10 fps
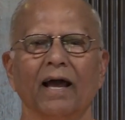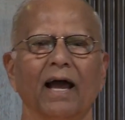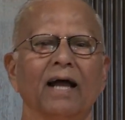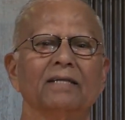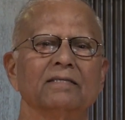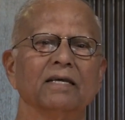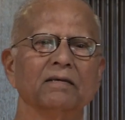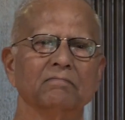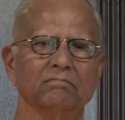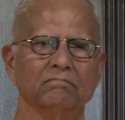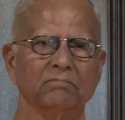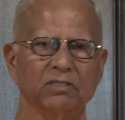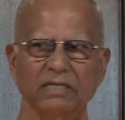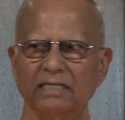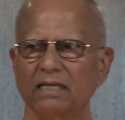And the
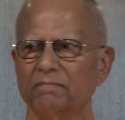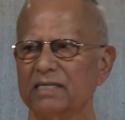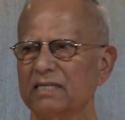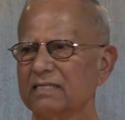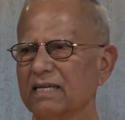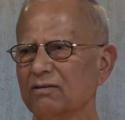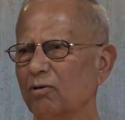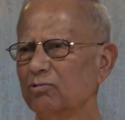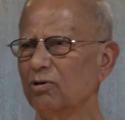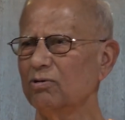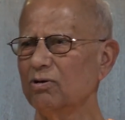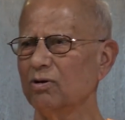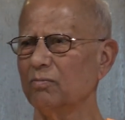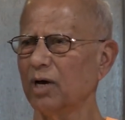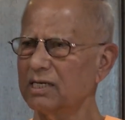station master says, Oh, no, no,
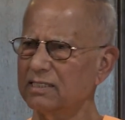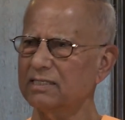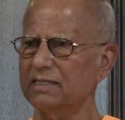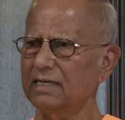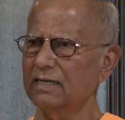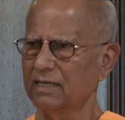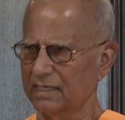no, Maharaj, this thing,